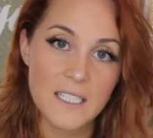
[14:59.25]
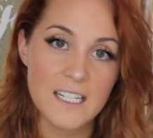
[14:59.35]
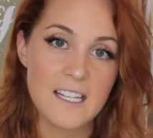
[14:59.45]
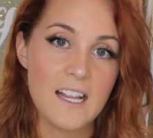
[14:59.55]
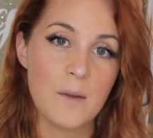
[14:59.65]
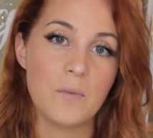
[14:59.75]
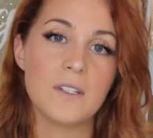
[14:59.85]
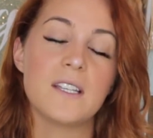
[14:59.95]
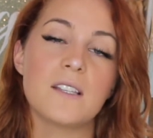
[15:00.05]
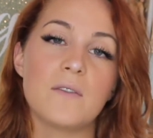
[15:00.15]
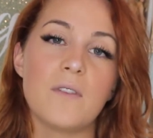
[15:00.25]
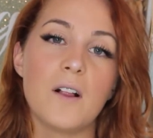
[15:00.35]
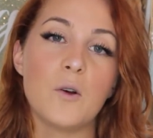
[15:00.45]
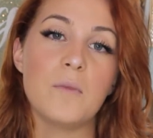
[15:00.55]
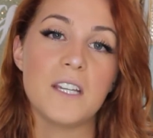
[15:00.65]
Disneyland Princess a
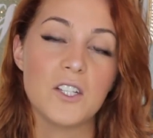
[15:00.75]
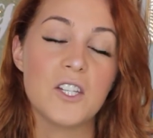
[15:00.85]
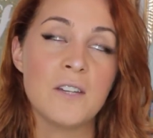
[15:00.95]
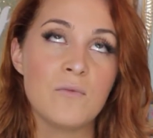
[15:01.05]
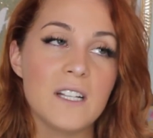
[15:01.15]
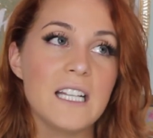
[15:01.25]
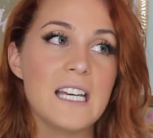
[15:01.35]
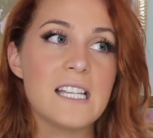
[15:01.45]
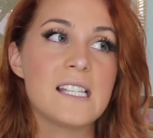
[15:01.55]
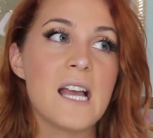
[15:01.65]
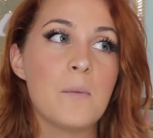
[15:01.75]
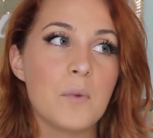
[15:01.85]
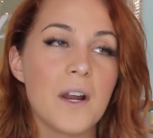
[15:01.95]
follow because she really is that